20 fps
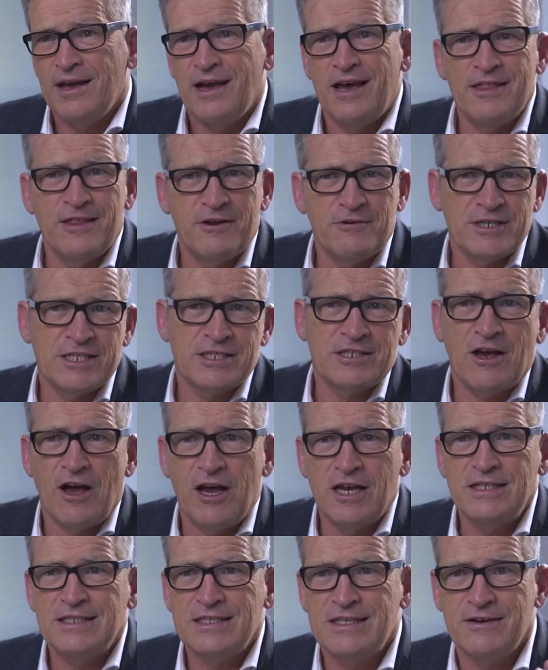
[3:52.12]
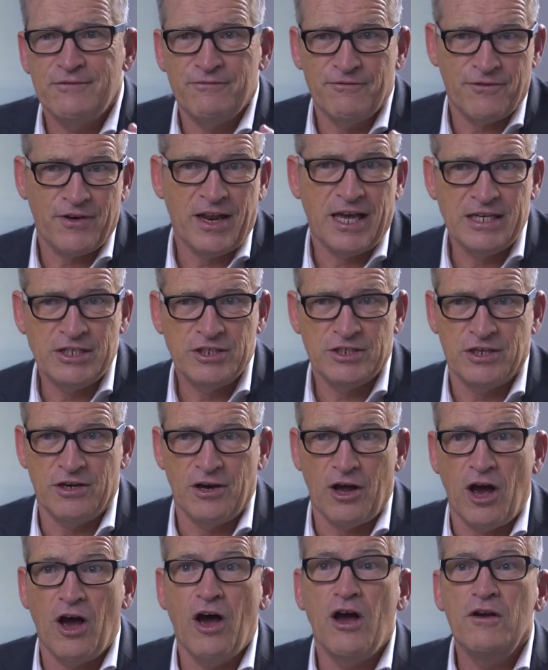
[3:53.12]
and there are signs that
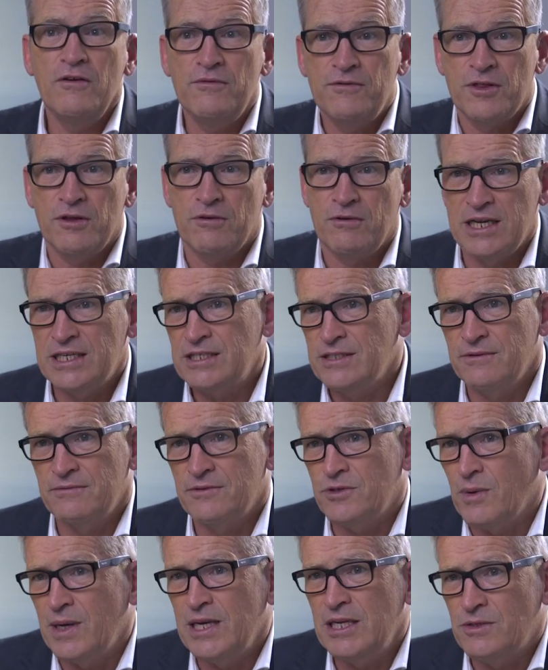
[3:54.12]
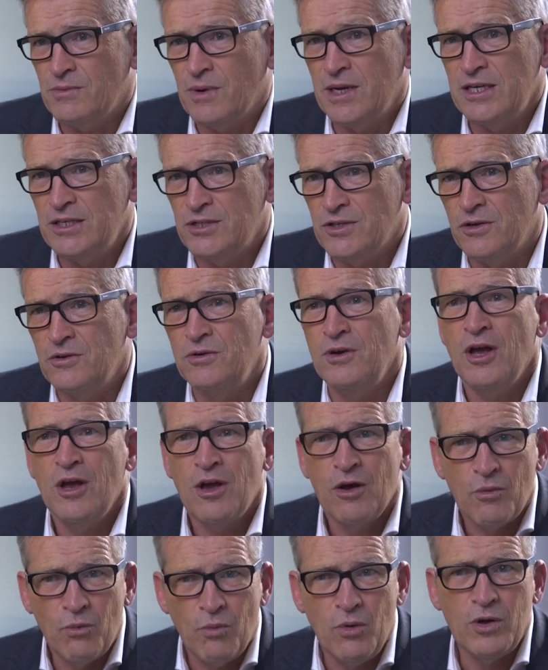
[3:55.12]
inflation over the rest of 2022
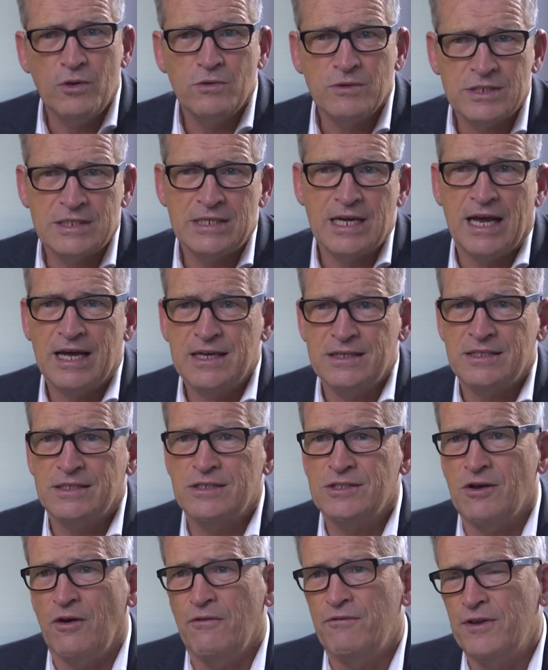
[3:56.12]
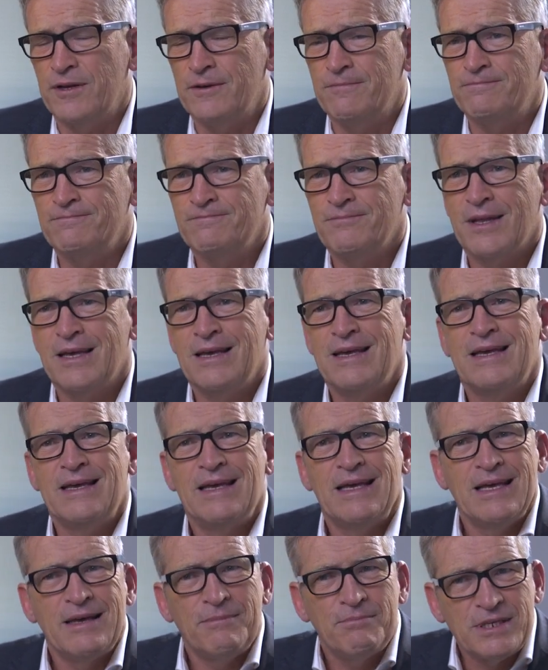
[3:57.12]
will start to soften.
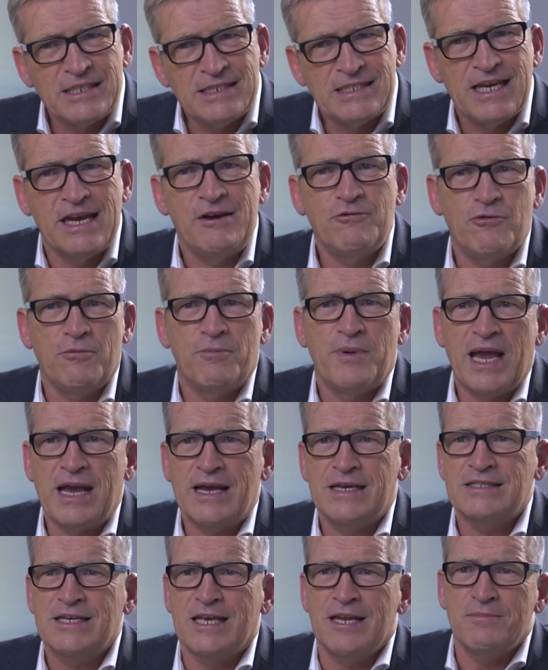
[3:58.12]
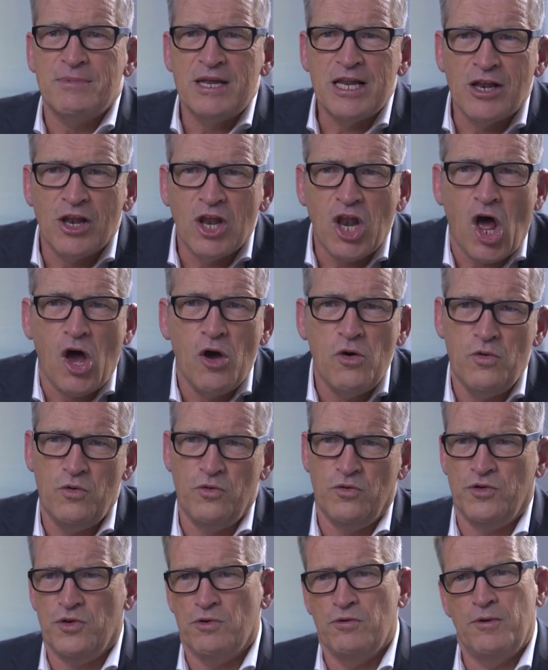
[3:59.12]
But central bankers are going to be
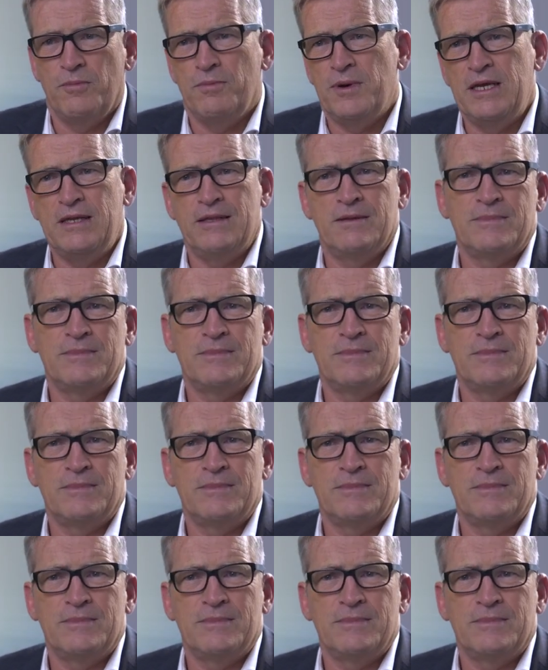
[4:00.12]
loath to repeat